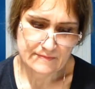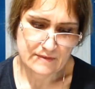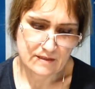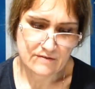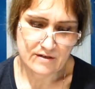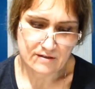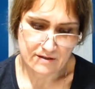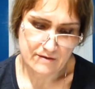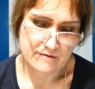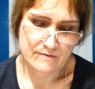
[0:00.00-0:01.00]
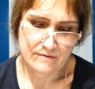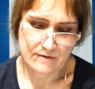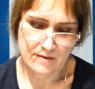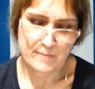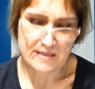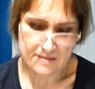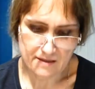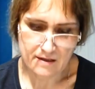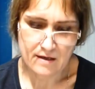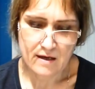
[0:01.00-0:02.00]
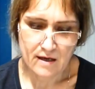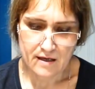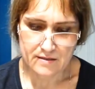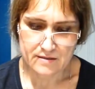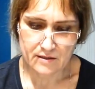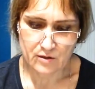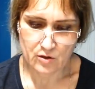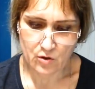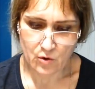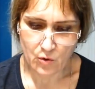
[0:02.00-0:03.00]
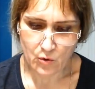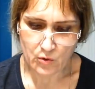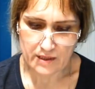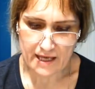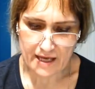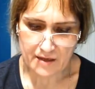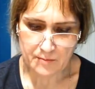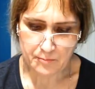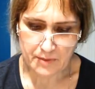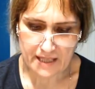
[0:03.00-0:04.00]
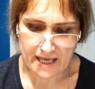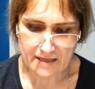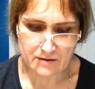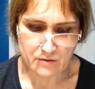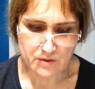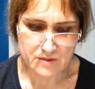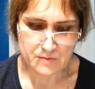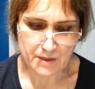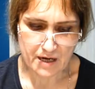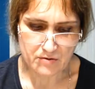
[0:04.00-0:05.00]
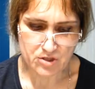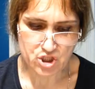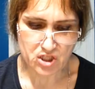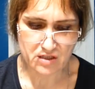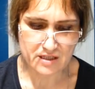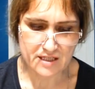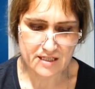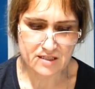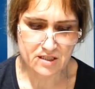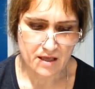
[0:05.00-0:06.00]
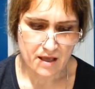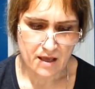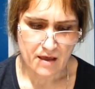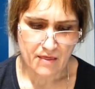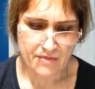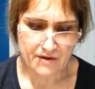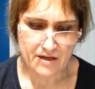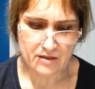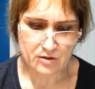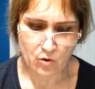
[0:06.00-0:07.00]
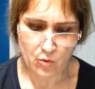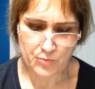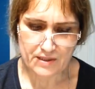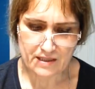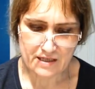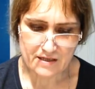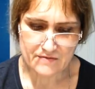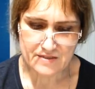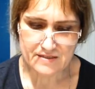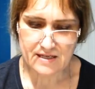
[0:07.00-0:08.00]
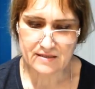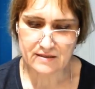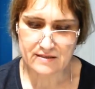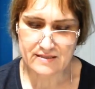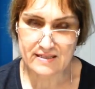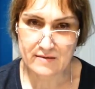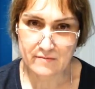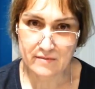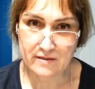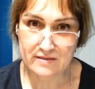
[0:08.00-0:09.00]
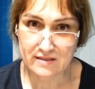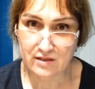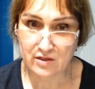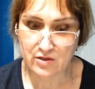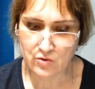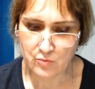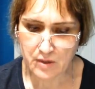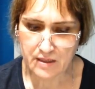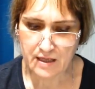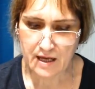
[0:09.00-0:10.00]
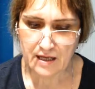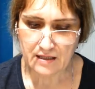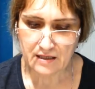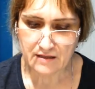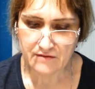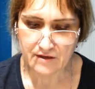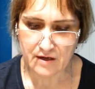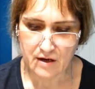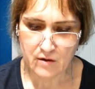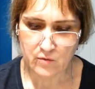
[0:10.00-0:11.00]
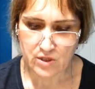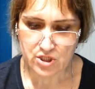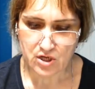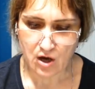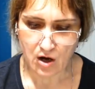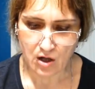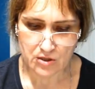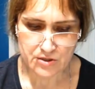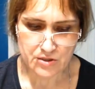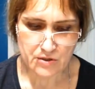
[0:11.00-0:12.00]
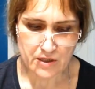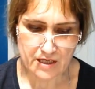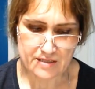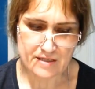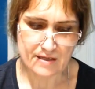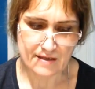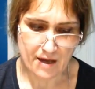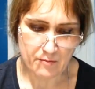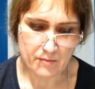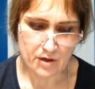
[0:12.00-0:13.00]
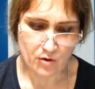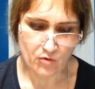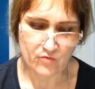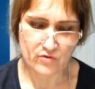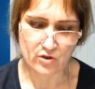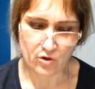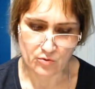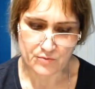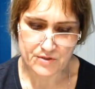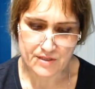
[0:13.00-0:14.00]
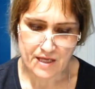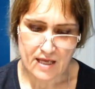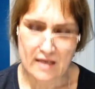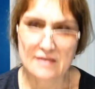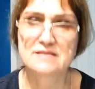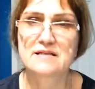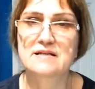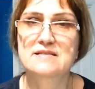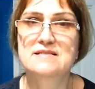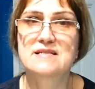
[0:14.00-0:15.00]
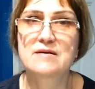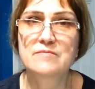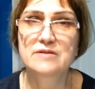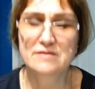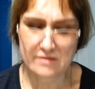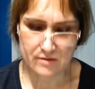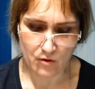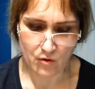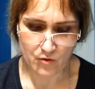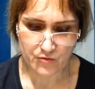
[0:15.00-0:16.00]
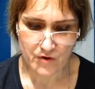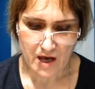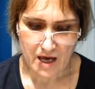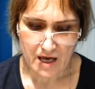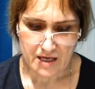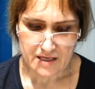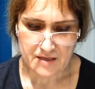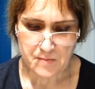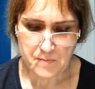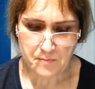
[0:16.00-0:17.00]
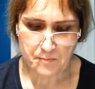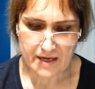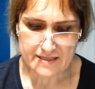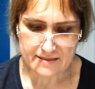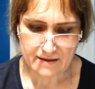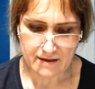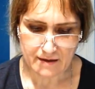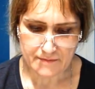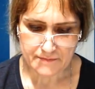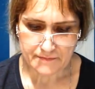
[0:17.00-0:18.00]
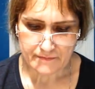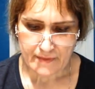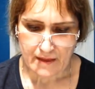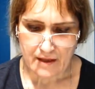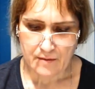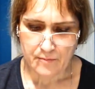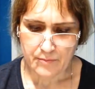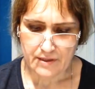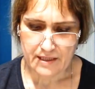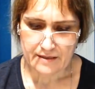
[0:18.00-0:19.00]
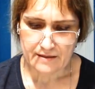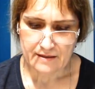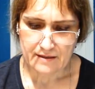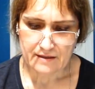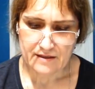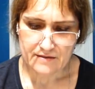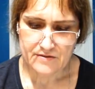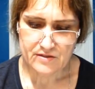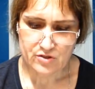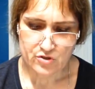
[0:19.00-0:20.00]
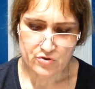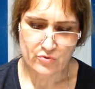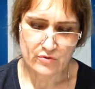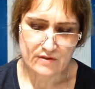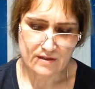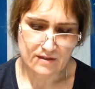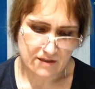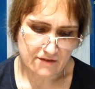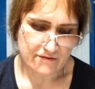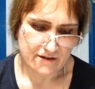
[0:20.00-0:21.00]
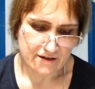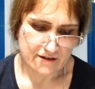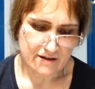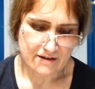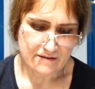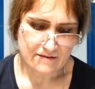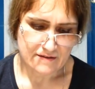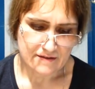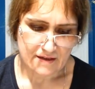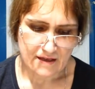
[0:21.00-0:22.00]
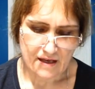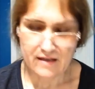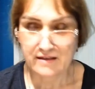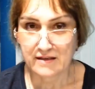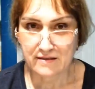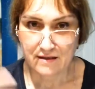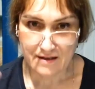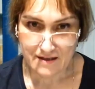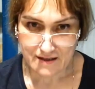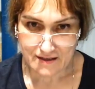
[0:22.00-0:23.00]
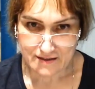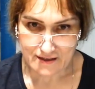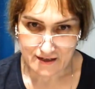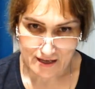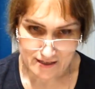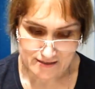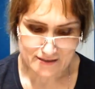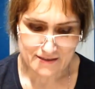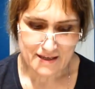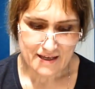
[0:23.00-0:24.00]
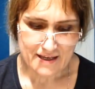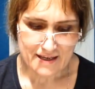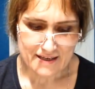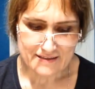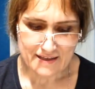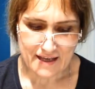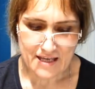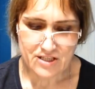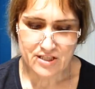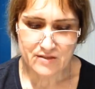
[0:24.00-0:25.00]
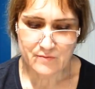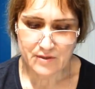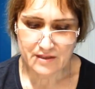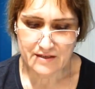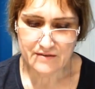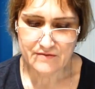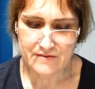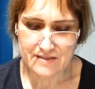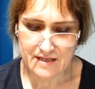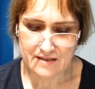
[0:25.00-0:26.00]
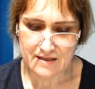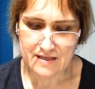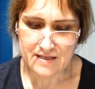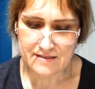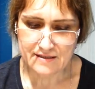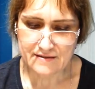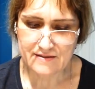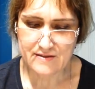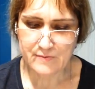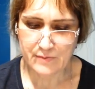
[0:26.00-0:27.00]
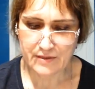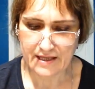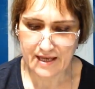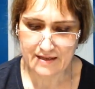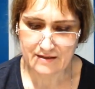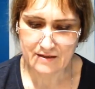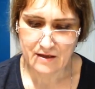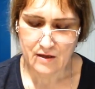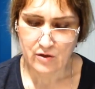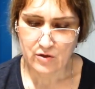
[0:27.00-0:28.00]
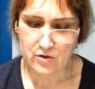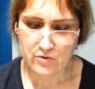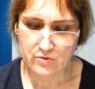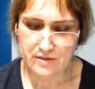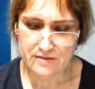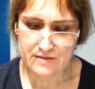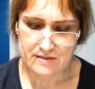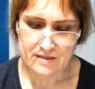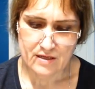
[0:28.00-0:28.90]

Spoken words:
liverleaf, hepatica, is a low-lying plant with brownish-green, three-lobed leaves that resemble the human liver, which also has a number of lobes. The resemblance of hepatica plant leaves to the liver, and it created the ancient belief that eating this plant cures